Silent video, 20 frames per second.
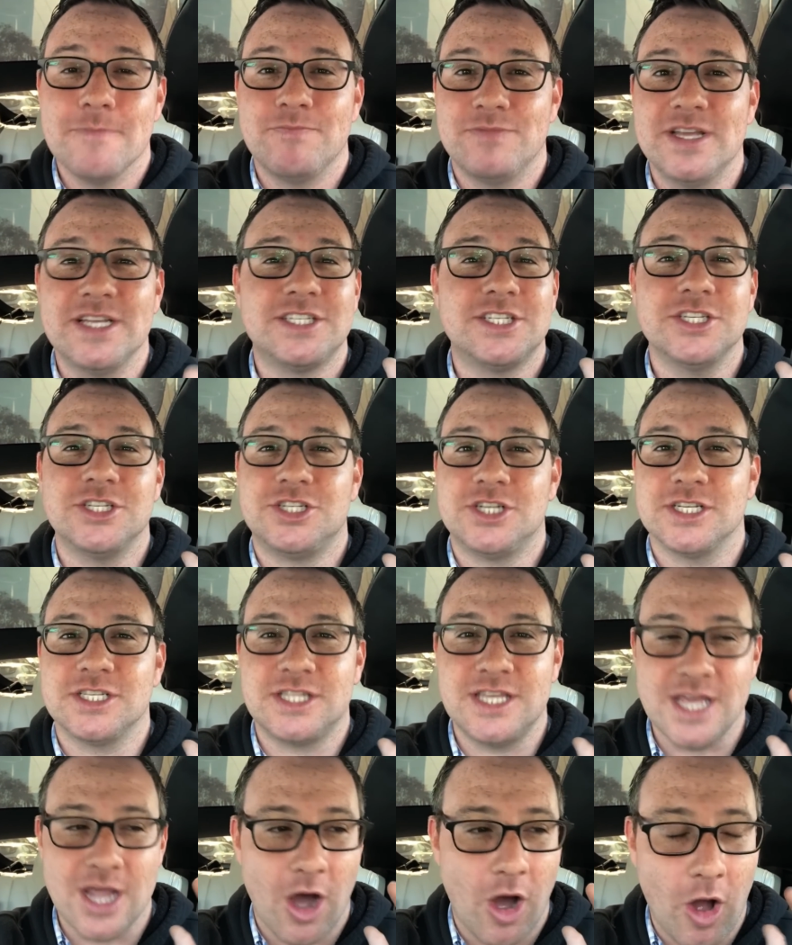This is just
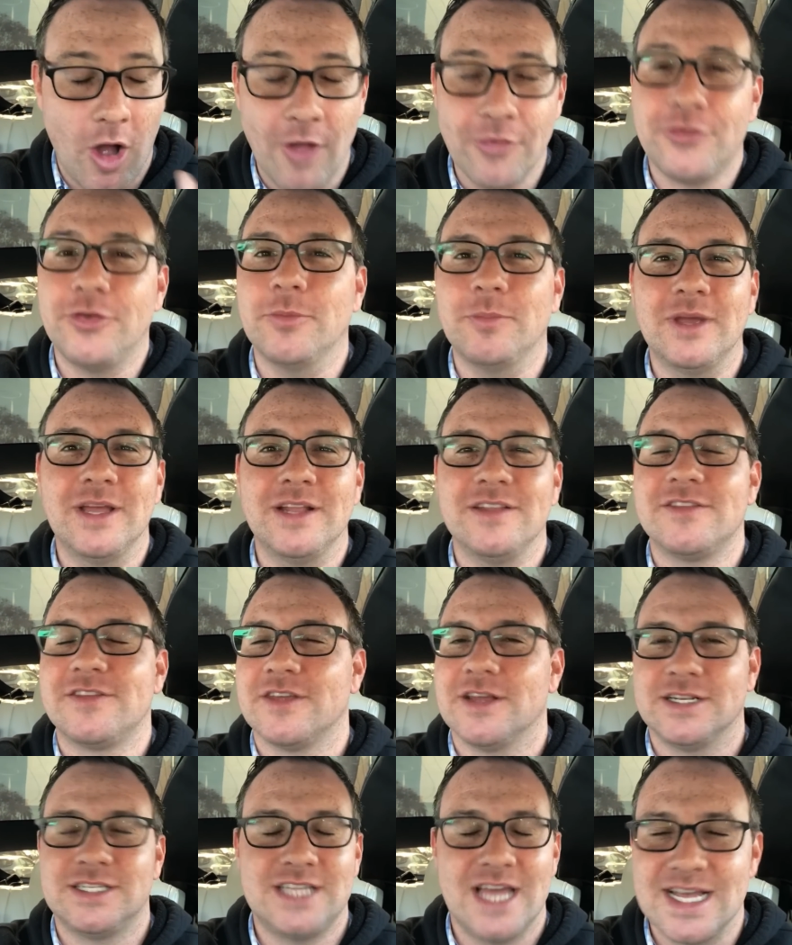the ultimate.
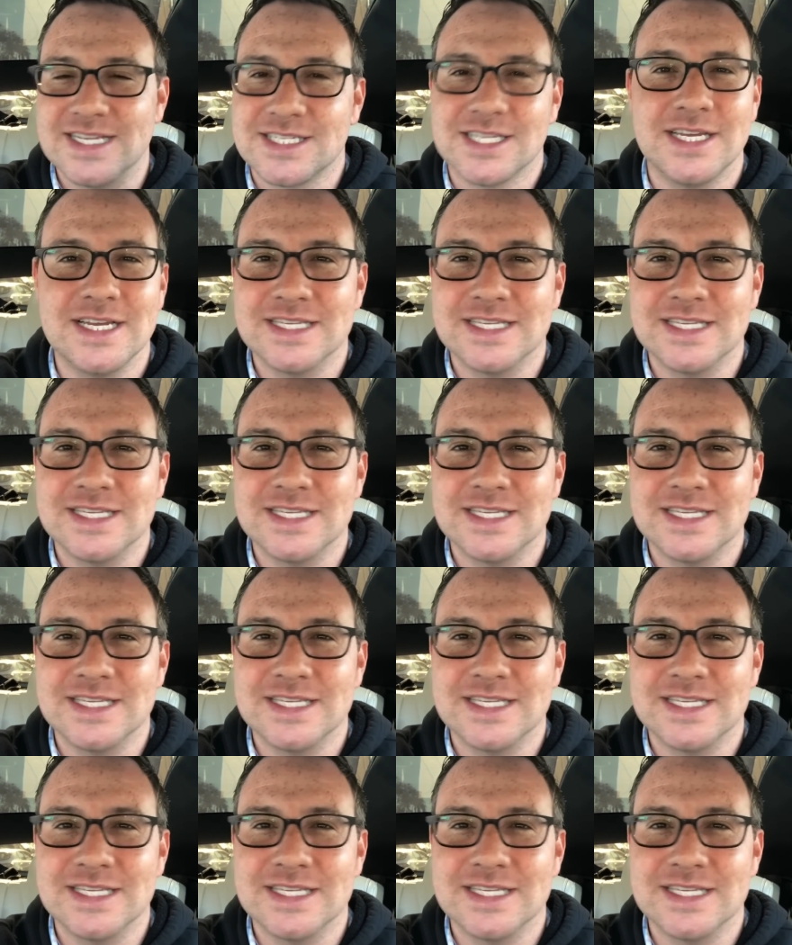Tesla